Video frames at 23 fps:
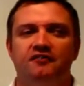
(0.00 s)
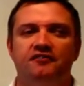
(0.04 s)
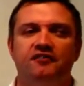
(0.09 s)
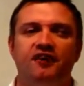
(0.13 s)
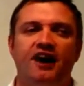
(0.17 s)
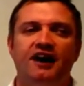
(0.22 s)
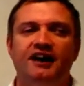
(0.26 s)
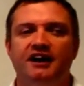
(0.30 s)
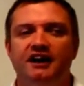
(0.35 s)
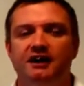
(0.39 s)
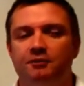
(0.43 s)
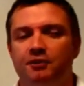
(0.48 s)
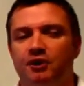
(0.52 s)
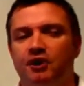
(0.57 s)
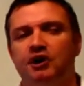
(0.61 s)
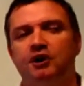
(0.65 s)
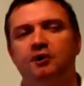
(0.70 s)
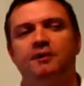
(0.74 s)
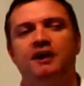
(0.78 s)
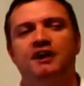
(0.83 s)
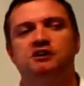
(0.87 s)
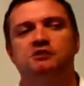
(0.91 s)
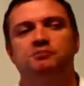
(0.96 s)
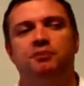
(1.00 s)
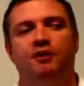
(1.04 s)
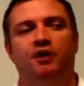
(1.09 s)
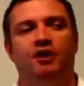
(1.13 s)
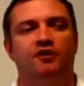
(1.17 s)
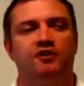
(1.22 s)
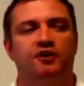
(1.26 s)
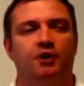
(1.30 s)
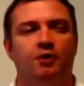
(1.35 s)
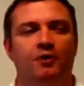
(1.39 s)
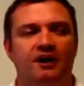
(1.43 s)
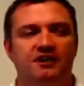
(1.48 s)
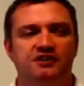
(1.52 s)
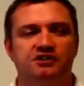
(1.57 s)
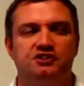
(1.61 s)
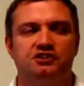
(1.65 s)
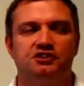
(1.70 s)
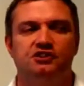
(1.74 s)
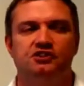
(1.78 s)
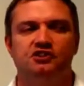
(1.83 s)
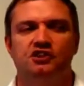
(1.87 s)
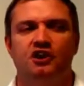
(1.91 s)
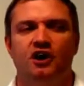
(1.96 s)
Finally, we're going to explore the
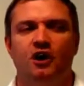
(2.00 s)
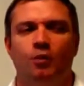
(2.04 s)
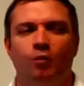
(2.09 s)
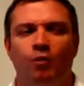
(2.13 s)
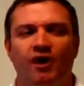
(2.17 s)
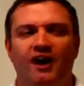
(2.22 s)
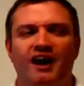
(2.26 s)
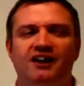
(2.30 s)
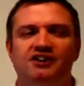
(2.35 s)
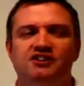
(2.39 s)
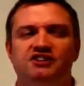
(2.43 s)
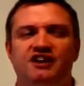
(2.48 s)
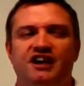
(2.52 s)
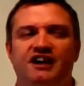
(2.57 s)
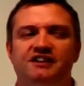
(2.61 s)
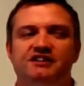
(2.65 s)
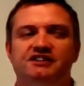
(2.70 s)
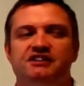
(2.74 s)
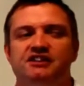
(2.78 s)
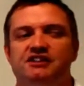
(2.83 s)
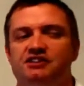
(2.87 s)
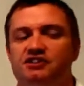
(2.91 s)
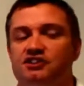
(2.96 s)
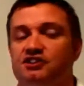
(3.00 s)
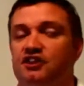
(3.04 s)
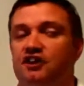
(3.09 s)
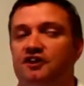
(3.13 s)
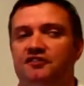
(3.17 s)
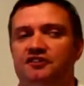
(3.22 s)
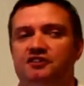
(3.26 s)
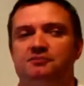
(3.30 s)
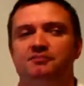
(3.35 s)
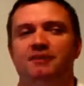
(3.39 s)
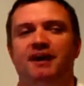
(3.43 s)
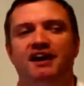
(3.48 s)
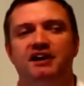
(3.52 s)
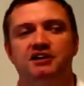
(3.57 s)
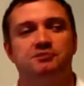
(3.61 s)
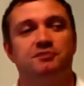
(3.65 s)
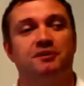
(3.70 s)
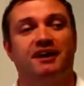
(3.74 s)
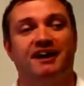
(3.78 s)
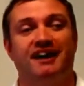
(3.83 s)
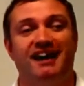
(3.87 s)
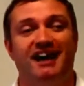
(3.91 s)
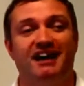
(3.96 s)
questions: what else IT service
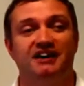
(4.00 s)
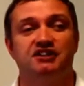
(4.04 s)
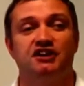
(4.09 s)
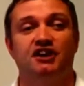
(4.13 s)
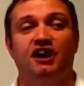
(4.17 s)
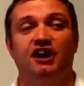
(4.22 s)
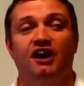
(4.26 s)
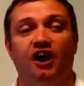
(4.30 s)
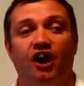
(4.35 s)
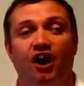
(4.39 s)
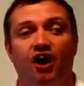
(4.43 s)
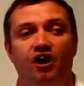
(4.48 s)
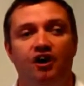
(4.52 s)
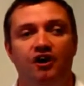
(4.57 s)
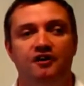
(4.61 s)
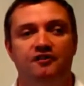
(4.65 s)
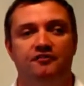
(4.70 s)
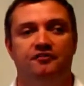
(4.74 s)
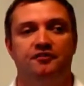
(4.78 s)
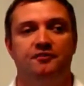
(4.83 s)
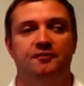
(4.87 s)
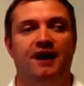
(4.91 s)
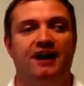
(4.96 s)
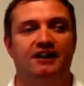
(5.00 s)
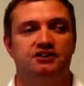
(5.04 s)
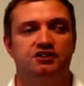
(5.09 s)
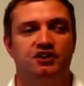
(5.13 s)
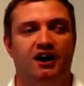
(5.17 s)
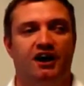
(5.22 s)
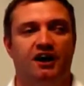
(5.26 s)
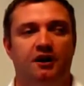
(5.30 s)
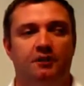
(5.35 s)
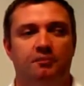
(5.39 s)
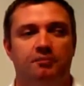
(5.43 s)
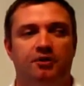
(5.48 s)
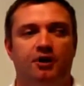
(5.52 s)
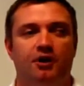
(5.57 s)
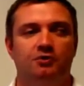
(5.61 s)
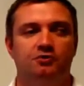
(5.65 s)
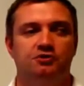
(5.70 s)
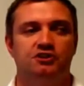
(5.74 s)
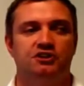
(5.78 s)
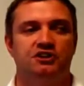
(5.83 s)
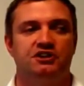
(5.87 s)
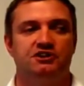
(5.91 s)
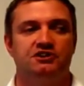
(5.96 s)
management can actually learn from Agile
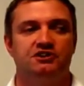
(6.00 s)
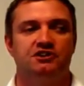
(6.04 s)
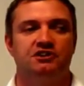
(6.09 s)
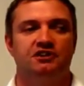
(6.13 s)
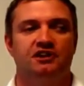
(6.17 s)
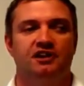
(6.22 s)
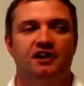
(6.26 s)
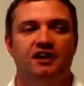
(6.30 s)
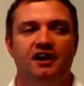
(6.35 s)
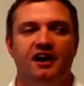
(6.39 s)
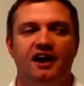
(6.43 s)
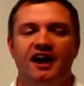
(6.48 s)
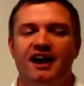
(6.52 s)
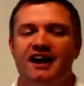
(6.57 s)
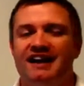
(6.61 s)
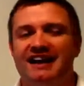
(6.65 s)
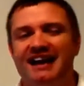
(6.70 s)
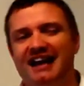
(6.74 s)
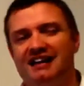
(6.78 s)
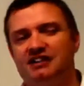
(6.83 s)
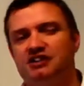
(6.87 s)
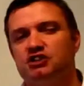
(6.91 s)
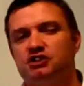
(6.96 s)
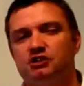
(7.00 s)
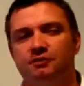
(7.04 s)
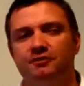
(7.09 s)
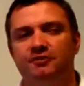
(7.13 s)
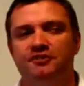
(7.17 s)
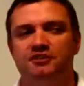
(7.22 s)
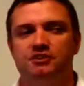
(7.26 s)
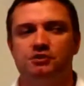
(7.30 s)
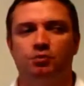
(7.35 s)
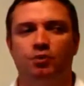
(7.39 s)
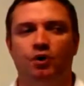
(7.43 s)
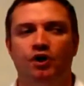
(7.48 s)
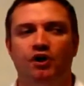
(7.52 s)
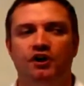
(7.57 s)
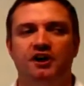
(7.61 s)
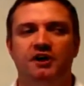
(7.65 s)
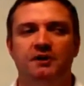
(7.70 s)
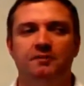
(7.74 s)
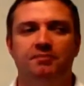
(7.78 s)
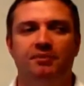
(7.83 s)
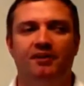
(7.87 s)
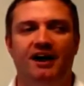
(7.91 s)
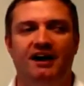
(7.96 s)
approaches? Can some of its
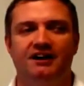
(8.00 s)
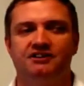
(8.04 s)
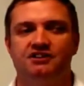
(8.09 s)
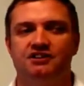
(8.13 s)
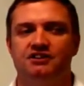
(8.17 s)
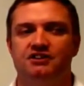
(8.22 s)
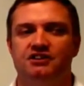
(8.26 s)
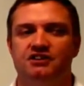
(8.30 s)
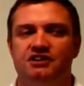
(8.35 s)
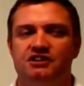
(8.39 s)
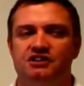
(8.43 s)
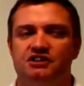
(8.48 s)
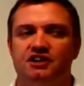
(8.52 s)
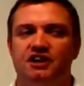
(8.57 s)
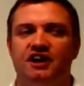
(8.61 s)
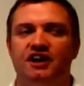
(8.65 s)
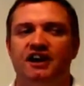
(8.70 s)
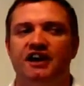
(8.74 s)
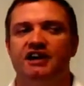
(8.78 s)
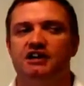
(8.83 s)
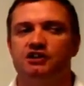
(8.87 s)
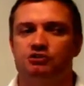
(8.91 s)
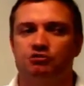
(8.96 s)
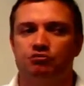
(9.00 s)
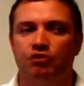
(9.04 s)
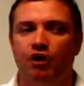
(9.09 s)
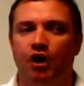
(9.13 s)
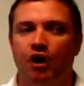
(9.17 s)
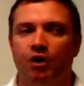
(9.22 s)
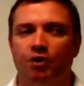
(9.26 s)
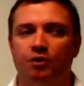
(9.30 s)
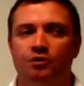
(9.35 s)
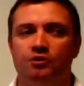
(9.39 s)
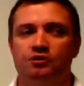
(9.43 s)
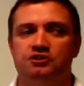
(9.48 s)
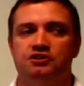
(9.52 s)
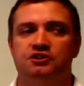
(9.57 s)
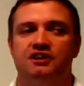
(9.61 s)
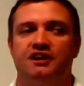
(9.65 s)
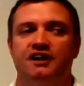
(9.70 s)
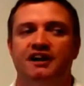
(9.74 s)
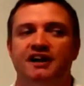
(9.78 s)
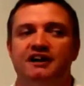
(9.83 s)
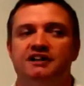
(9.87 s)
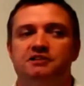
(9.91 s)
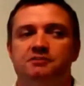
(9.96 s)
working practices, its
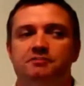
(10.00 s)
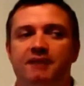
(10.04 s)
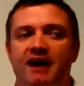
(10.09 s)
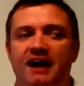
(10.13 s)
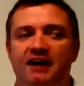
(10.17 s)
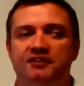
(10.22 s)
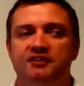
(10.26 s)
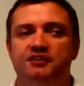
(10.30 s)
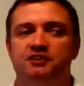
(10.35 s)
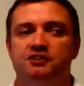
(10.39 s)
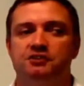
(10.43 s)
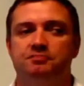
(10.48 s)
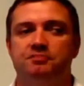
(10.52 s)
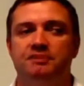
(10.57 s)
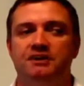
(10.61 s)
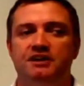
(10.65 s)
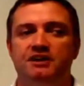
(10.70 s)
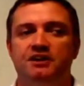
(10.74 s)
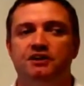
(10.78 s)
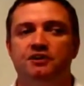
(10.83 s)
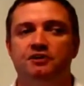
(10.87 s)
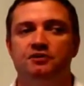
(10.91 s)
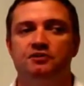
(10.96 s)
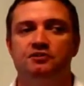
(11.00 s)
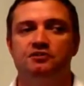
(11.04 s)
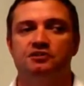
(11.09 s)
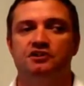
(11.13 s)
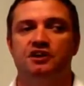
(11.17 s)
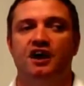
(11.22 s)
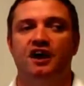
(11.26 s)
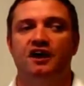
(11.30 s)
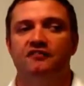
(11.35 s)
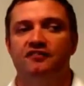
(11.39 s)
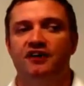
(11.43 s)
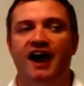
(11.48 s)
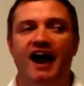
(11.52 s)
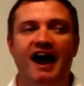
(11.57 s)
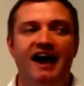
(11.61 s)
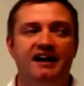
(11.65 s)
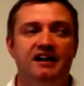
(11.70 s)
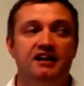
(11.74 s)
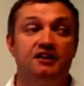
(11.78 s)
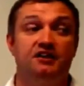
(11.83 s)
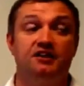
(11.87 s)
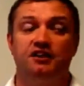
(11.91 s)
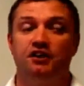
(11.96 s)
roles, its methods be used for
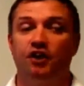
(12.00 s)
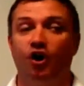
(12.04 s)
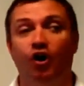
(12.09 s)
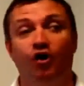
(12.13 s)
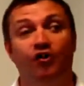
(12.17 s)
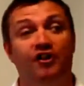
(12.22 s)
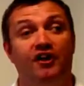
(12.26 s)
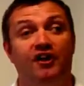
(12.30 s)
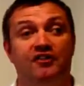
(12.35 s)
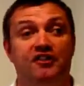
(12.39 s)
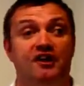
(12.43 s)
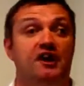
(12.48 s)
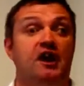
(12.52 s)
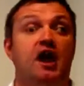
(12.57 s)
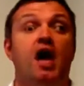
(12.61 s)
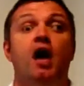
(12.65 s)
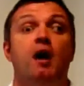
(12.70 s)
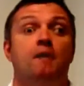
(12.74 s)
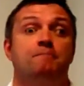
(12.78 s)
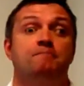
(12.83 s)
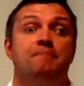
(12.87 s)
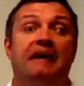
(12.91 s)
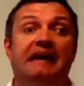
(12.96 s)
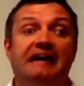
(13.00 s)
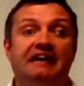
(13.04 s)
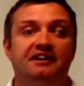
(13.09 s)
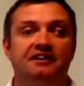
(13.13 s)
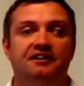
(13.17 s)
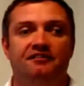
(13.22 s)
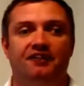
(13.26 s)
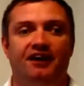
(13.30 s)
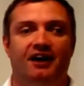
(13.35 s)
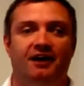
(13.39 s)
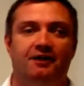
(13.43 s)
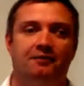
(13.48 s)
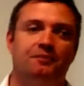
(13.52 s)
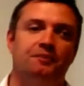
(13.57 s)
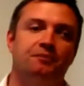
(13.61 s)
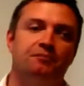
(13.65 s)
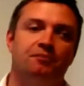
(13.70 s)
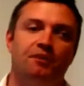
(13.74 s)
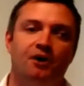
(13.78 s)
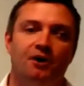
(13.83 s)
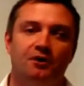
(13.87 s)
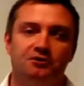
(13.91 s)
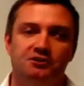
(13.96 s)
anything other than big
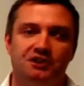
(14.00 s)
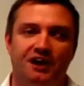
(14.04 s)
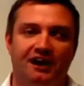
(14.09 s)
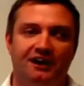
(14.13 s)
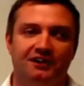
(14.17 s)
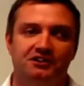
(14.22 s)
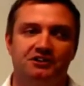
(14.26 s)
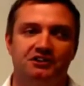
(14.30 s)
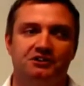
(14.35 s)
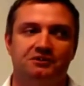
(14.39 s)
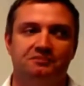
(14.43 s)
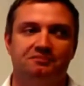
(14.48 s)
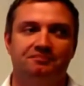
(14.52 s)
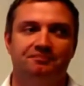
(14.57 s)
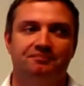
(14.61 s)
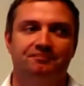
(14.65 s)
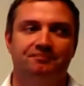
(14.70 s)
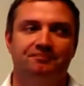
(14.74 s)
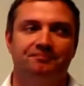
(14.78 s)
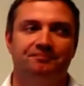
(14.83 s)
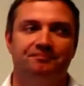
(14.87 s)
development projects?